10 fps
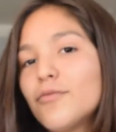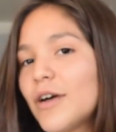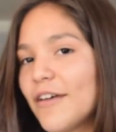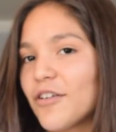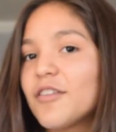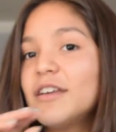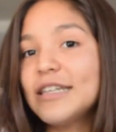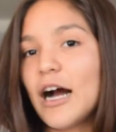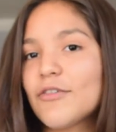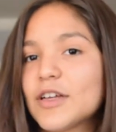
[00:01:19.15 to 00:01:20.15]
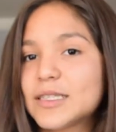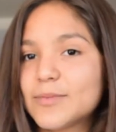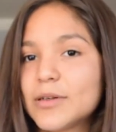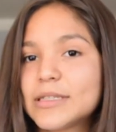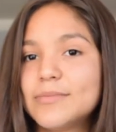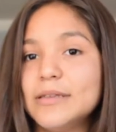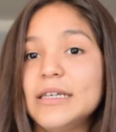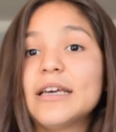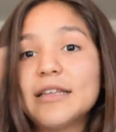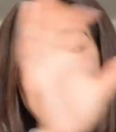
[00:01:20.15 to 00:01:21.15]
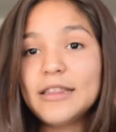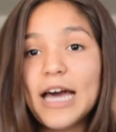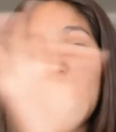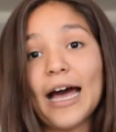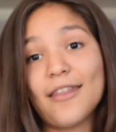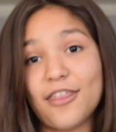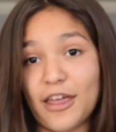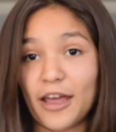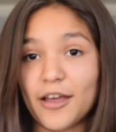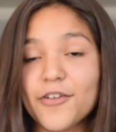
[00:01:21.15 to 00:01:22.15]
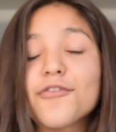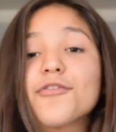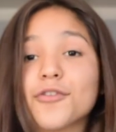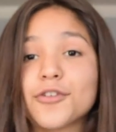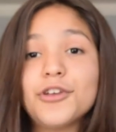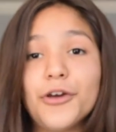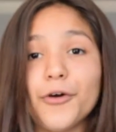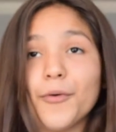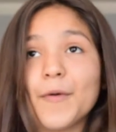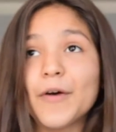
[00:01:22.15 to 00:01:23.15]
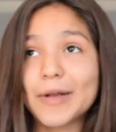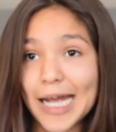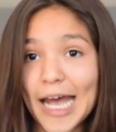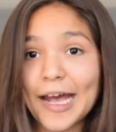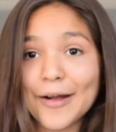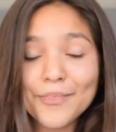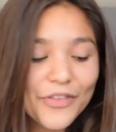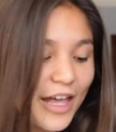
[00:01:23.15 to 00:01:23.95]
Whatever. This outfit's supposed to be that thing for you, okay?